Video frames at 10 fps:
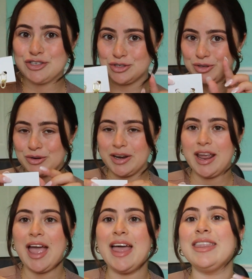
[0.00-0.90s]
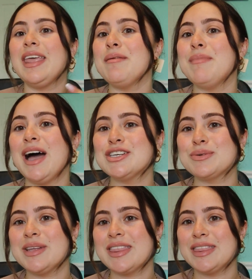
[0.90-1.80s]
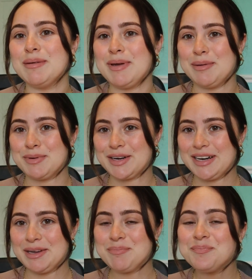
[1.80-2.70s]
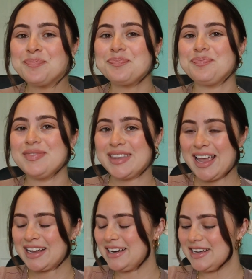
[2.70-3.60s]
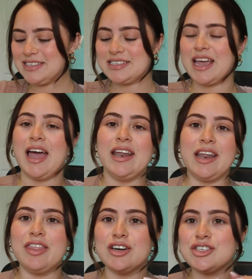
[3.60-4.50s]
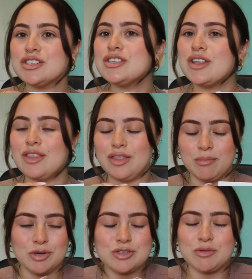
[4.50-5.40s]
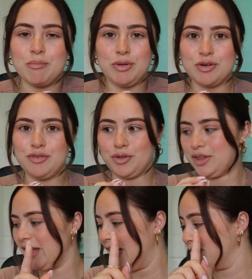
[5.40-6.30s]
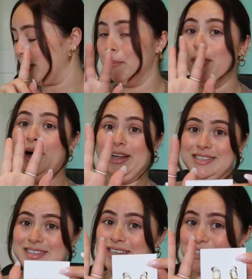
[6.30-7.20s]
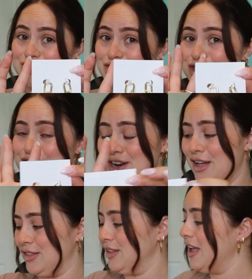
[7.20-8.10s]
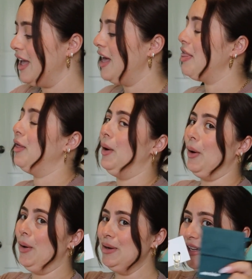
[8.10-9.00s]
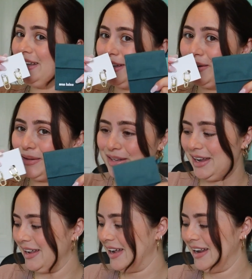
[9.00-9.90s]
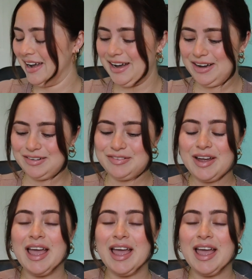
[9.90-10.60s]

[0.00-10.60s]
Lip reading: jewelry, and they match with the paperclip necklace, and they're just the most beautiful thing ever. But this is just not the only little thing I have.